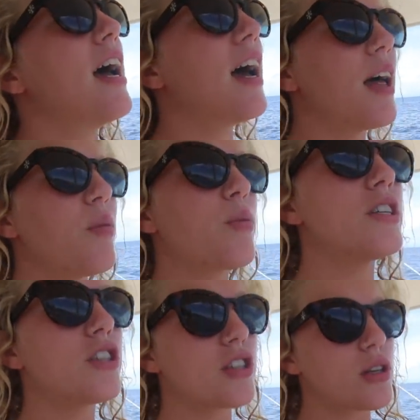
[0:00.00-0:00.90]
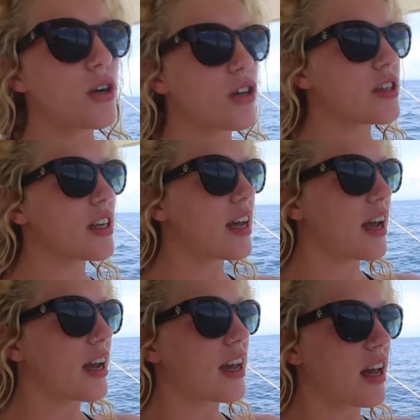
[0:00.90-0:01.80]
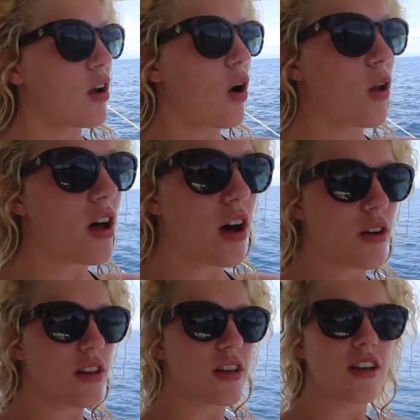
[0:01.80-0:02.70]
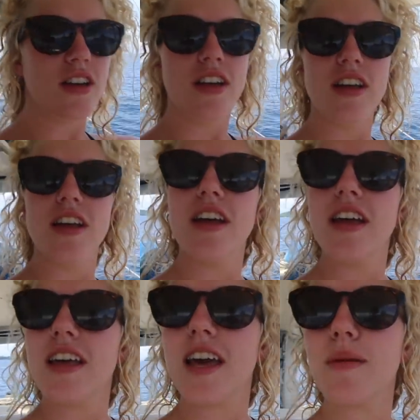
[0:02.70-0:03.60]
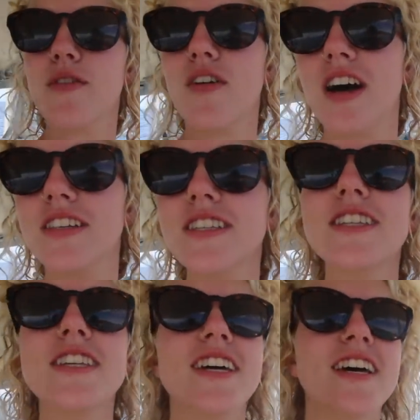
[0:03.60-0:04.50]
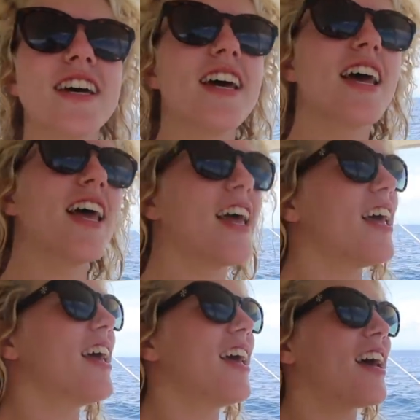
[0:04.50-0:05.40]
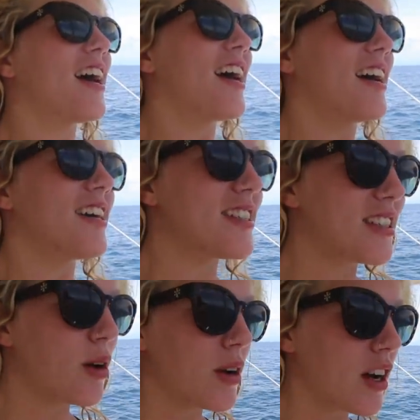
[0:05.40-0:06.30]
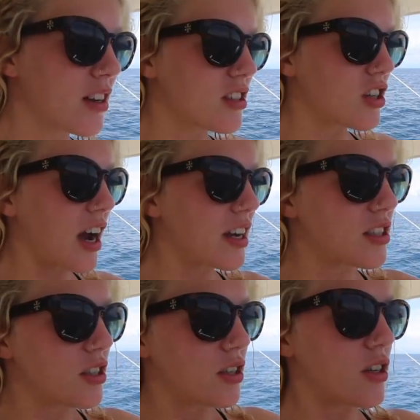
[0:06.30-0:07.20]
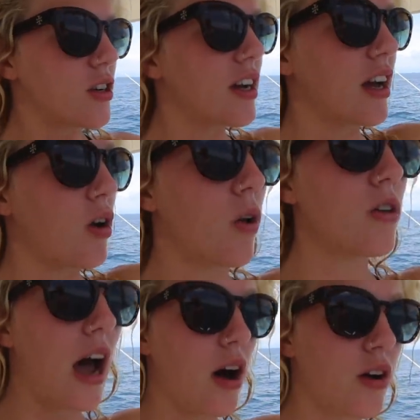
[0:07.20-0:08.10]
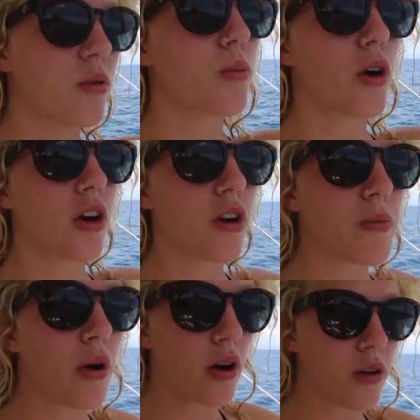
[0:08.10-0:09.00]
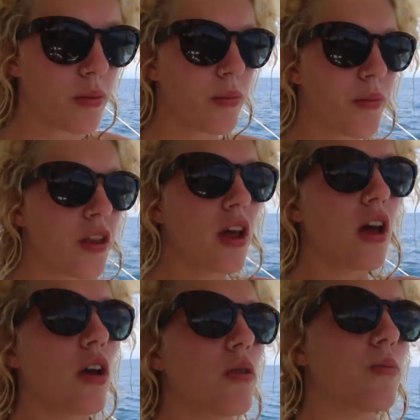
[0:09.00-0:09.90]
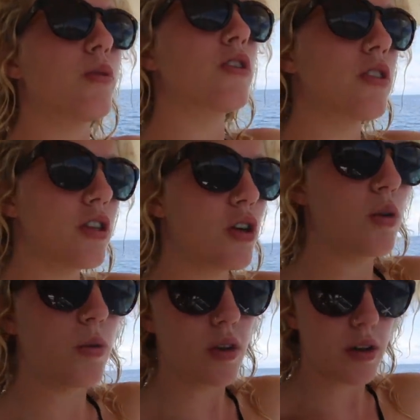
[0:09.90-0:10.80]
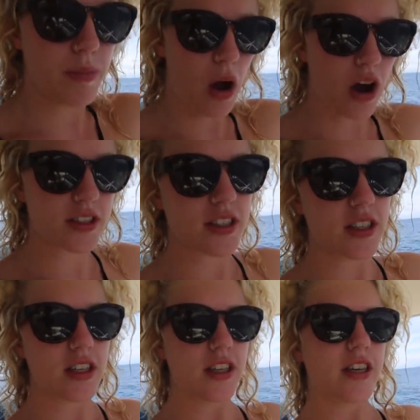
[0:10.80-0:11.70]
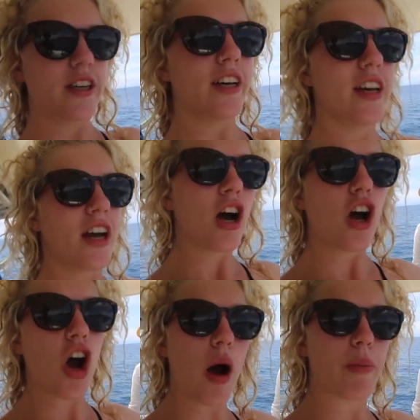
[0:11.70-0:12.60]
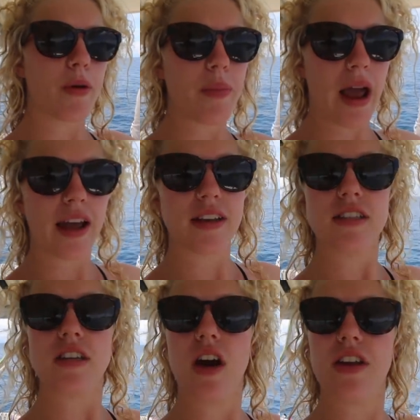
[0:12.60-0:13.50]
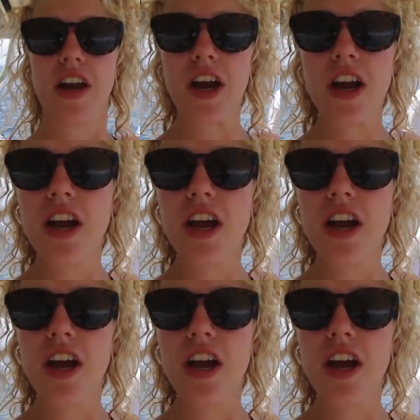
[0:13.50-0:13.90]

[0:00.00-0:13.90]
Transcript: And we just learned that they can haul out catamarans. Uh, so we're gonna try to get hauled out, work on the bottom, put the new epoxy copper paint on there.